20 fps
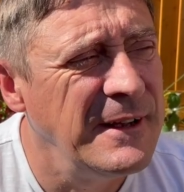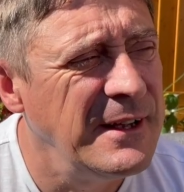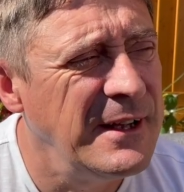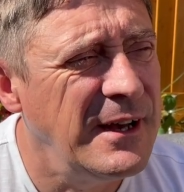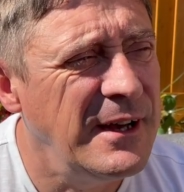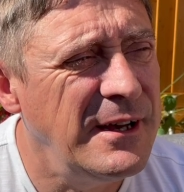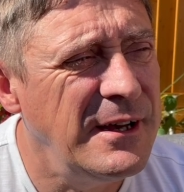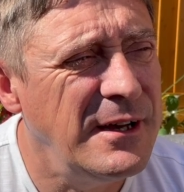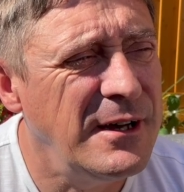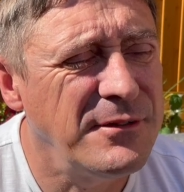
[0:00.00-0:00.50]

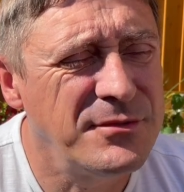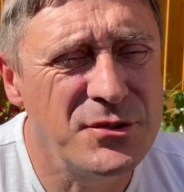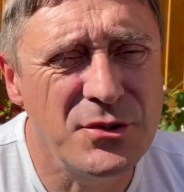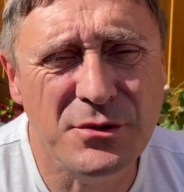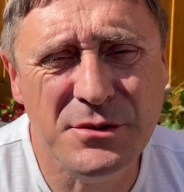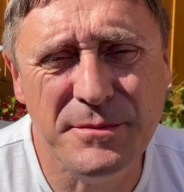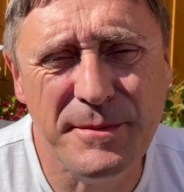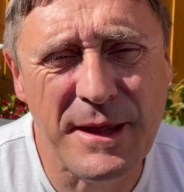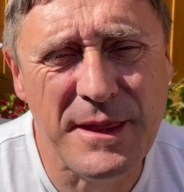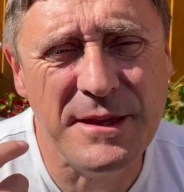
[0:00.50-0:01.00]
Uh, I've
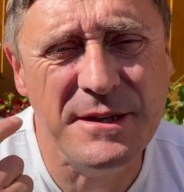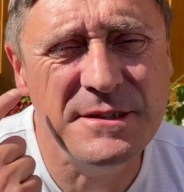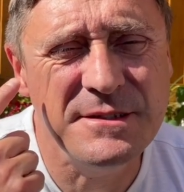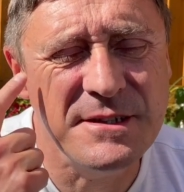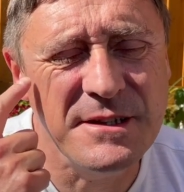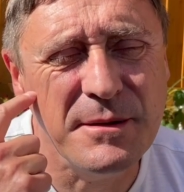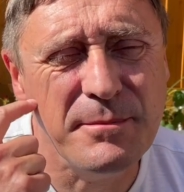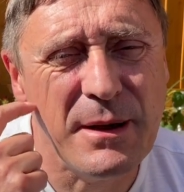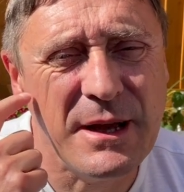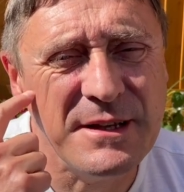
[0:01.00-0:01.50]
talked about these
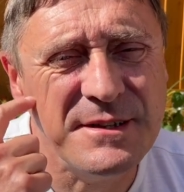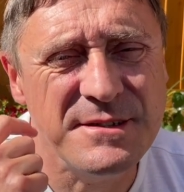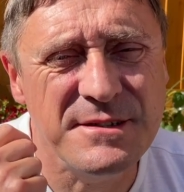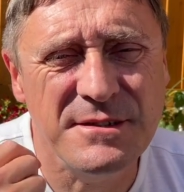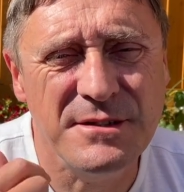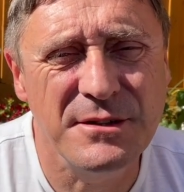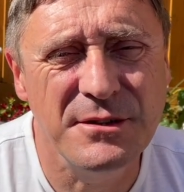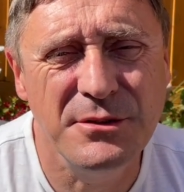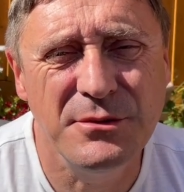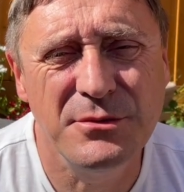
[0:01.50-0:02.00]
in the past
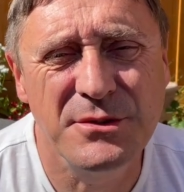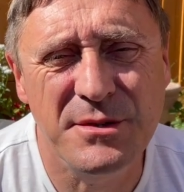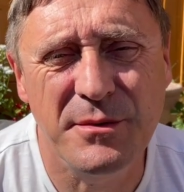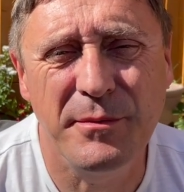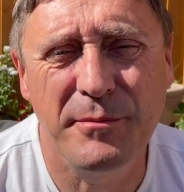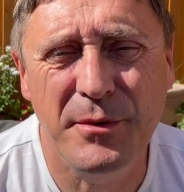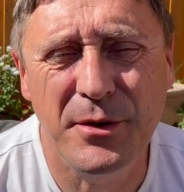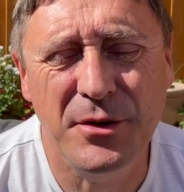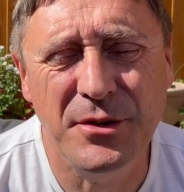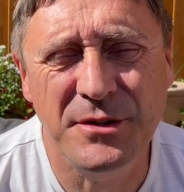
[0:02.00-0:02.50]
through some
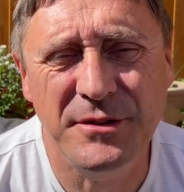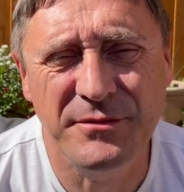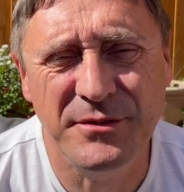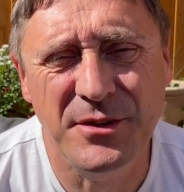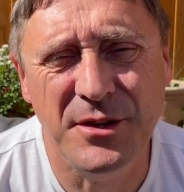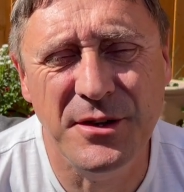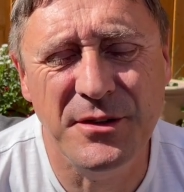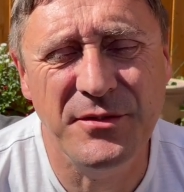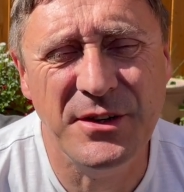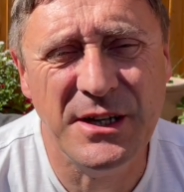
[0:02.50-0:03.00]
of my
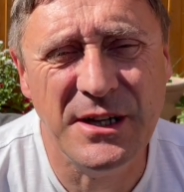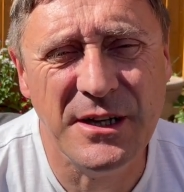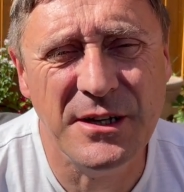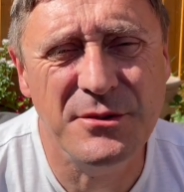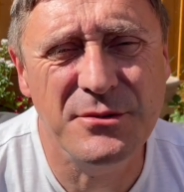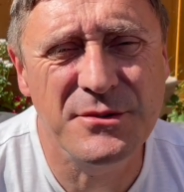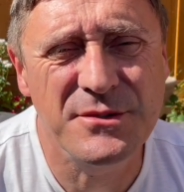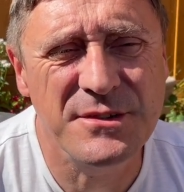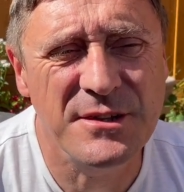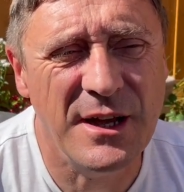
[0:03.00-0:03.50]
other
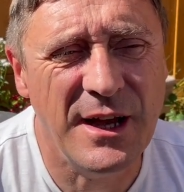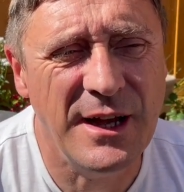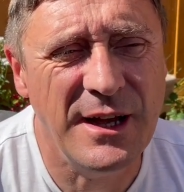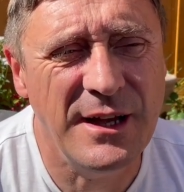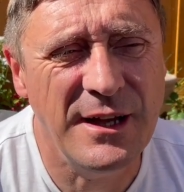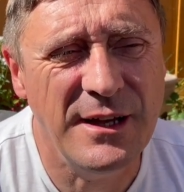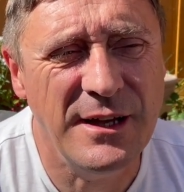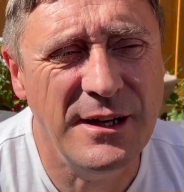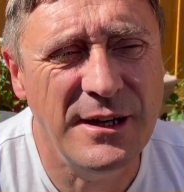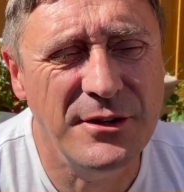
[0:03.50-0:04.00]
videos uh,
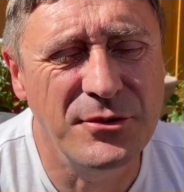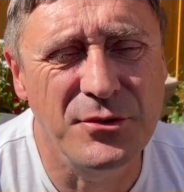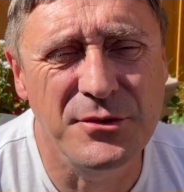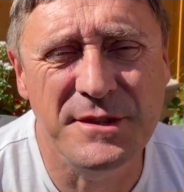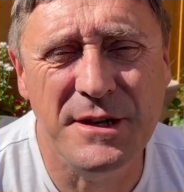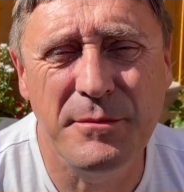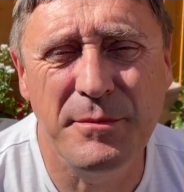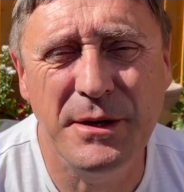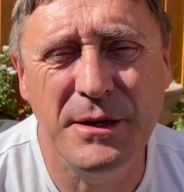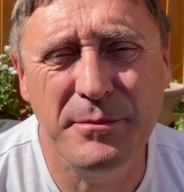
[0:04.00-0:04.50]
and
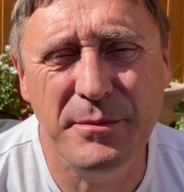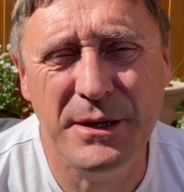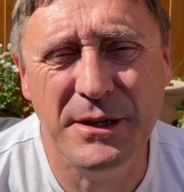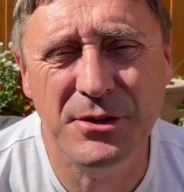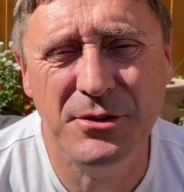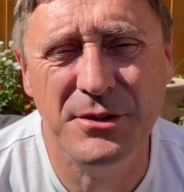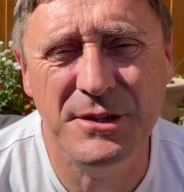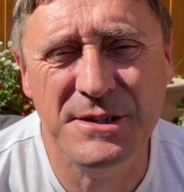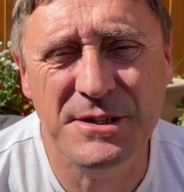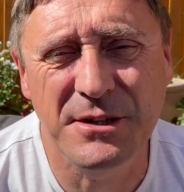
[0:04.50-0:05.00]
also been a bit
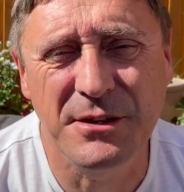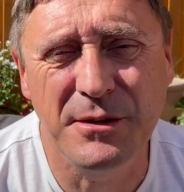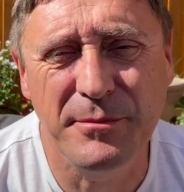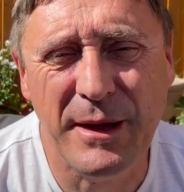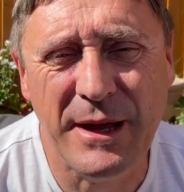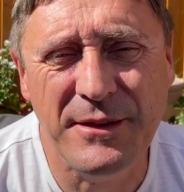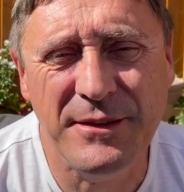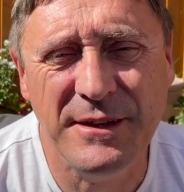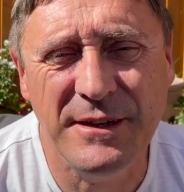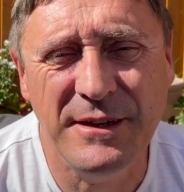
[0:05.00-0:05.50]
critical
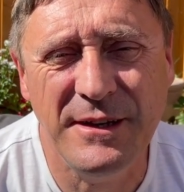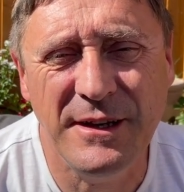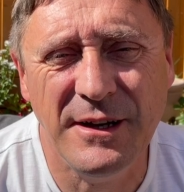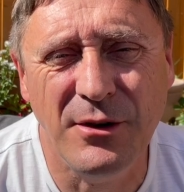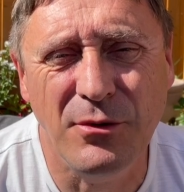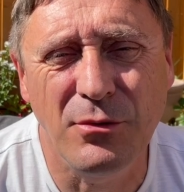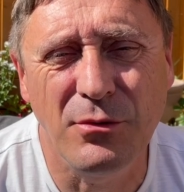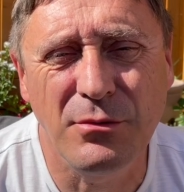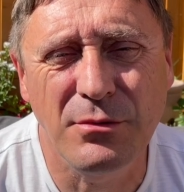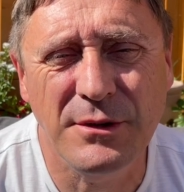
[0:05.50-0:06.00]
about the
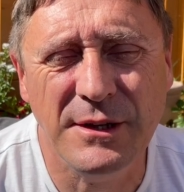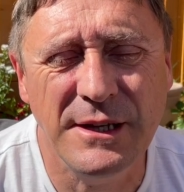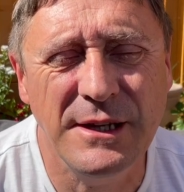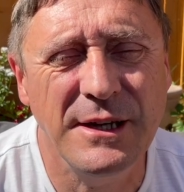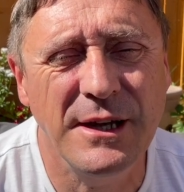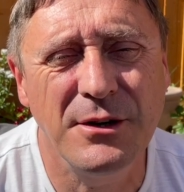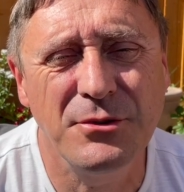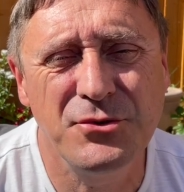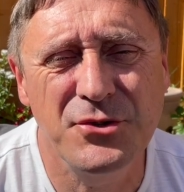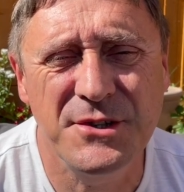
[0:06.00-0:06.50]
old
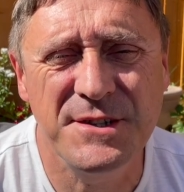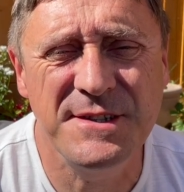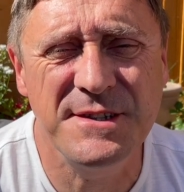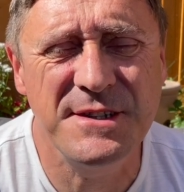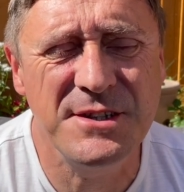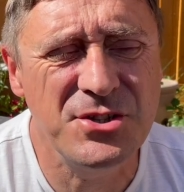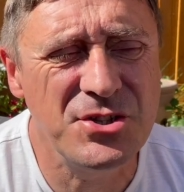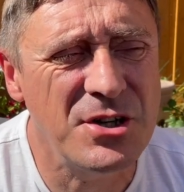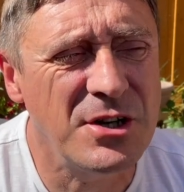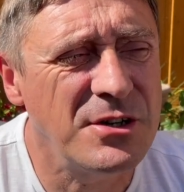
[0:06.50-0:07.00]

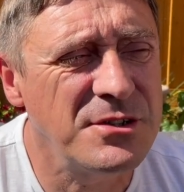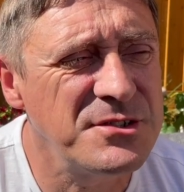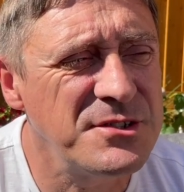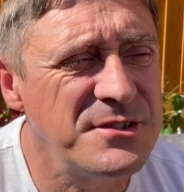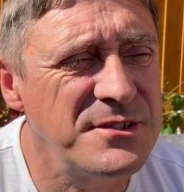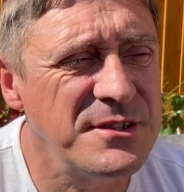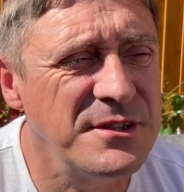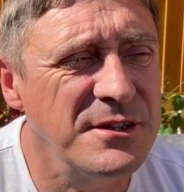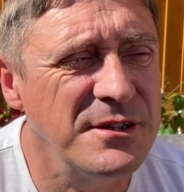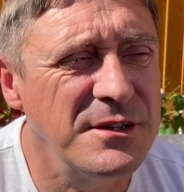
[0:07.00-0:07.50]
ecotricity
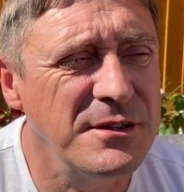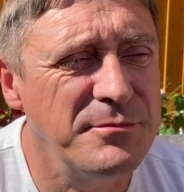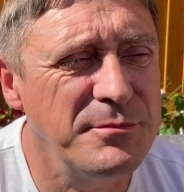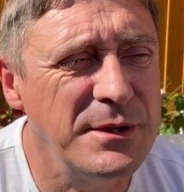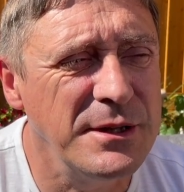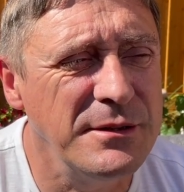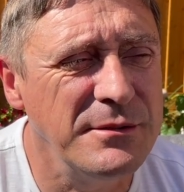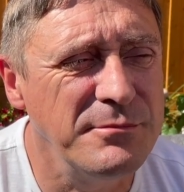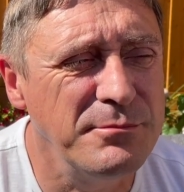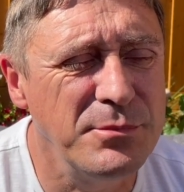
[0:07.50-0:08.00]
chargers that have
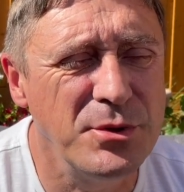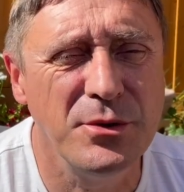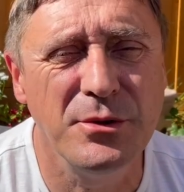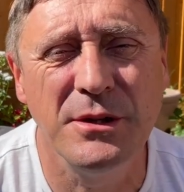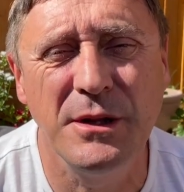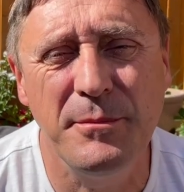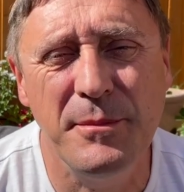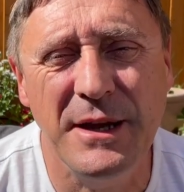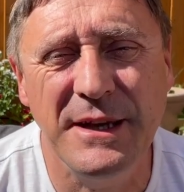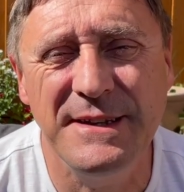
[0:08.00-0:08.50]
been
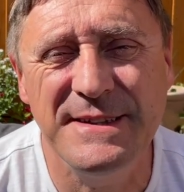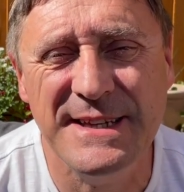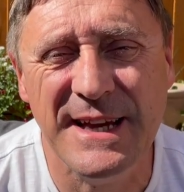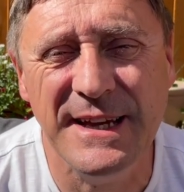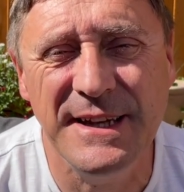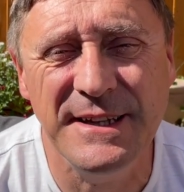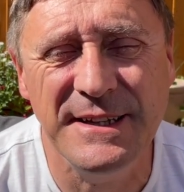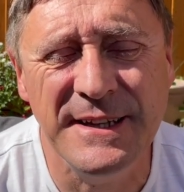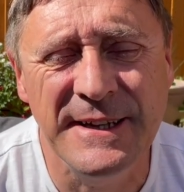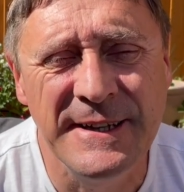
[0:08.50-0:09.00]
poorly
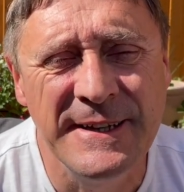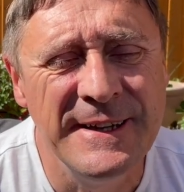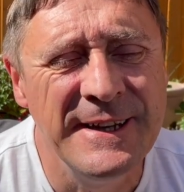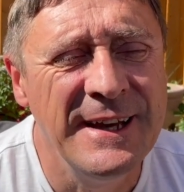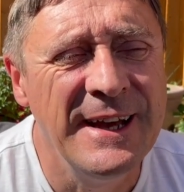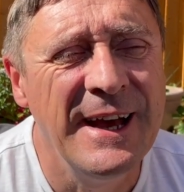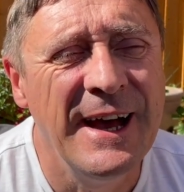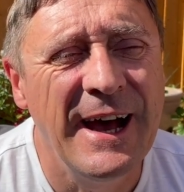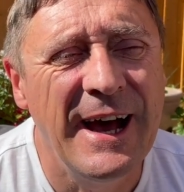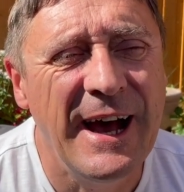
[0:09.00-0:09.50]
maintained.
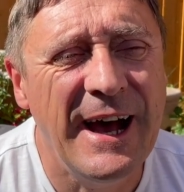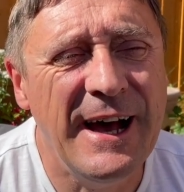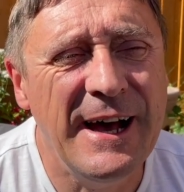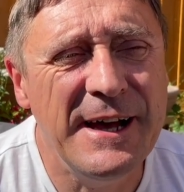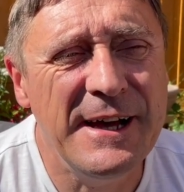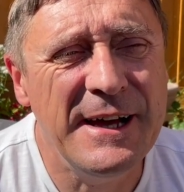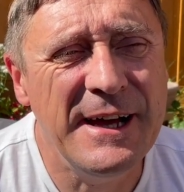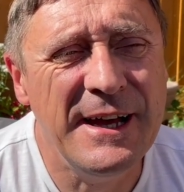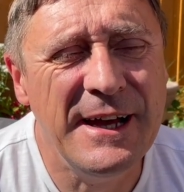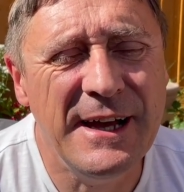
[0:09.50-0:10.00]

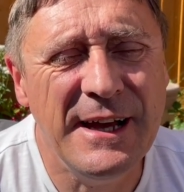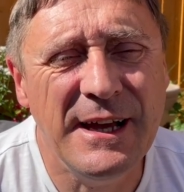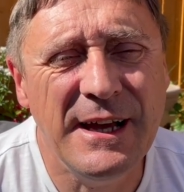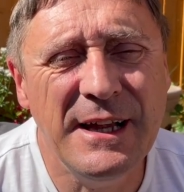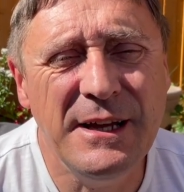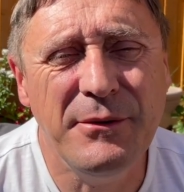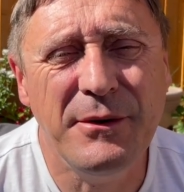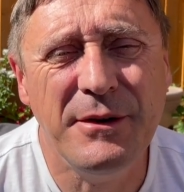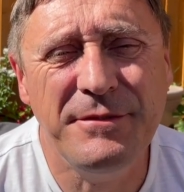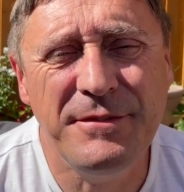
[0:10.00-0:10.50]
Uh,
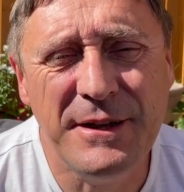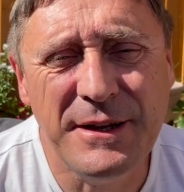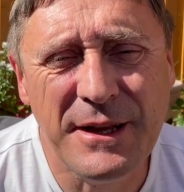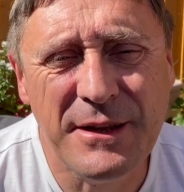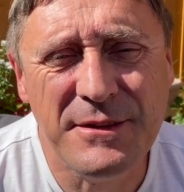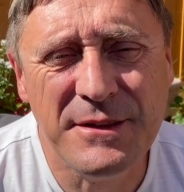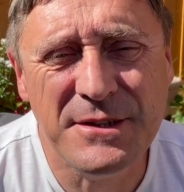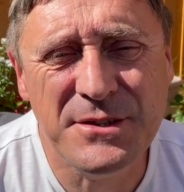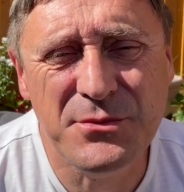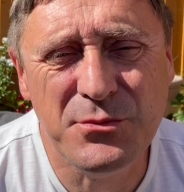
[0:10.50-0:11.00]
anyway, I found
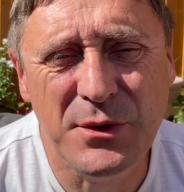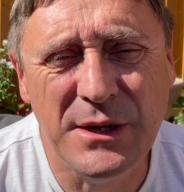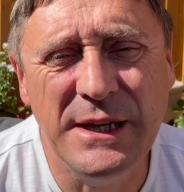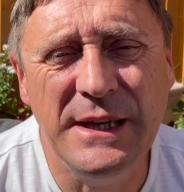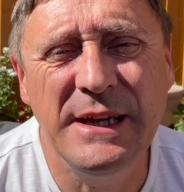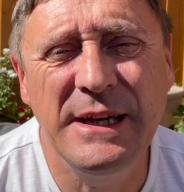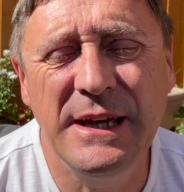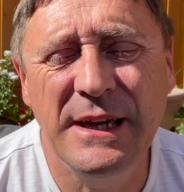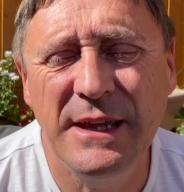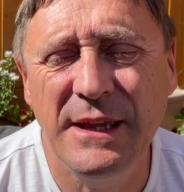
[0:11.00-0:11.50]
out this
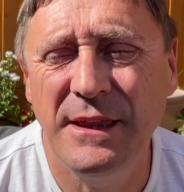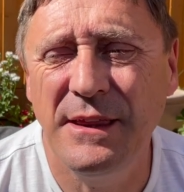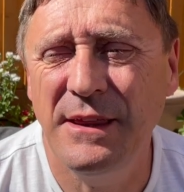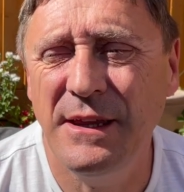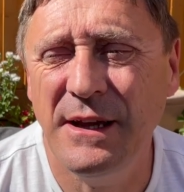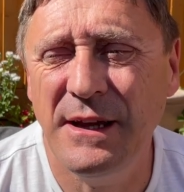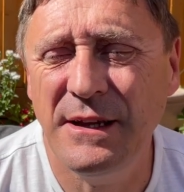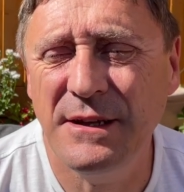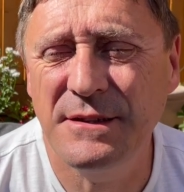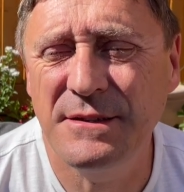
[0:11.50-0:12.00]
week
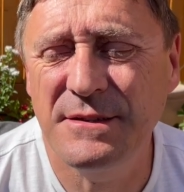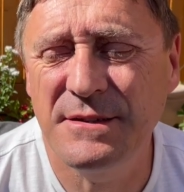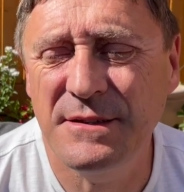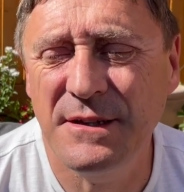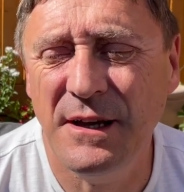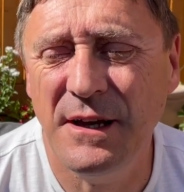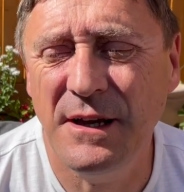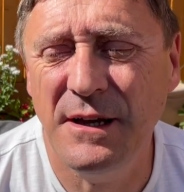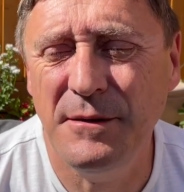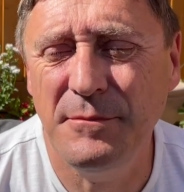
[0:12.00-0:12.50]
that
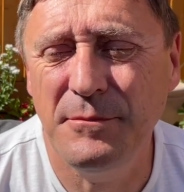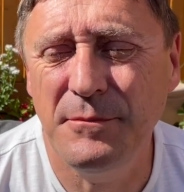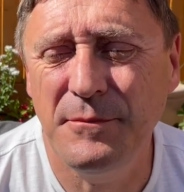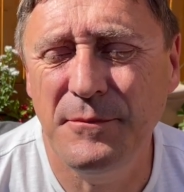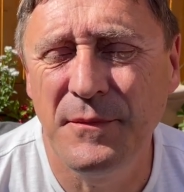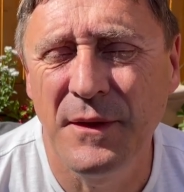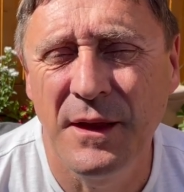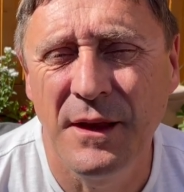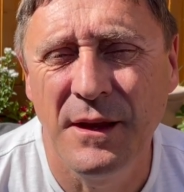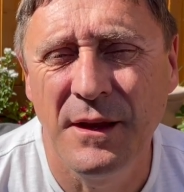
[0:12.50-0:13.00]
um,
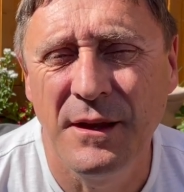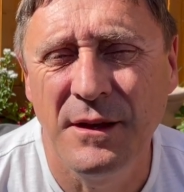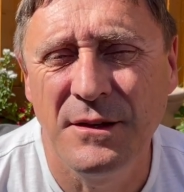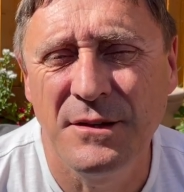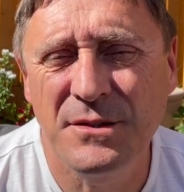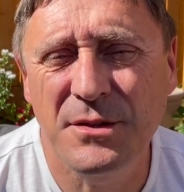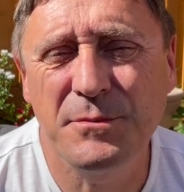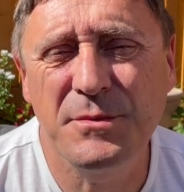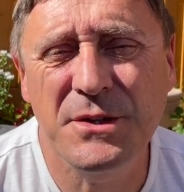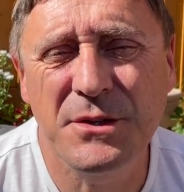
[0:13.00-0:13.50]

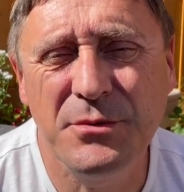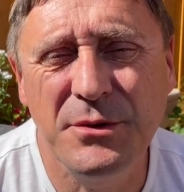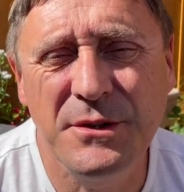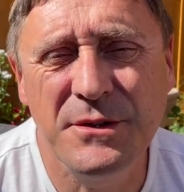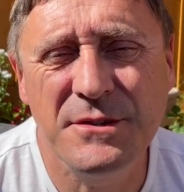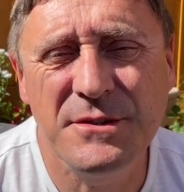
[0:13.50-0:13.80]
subsequent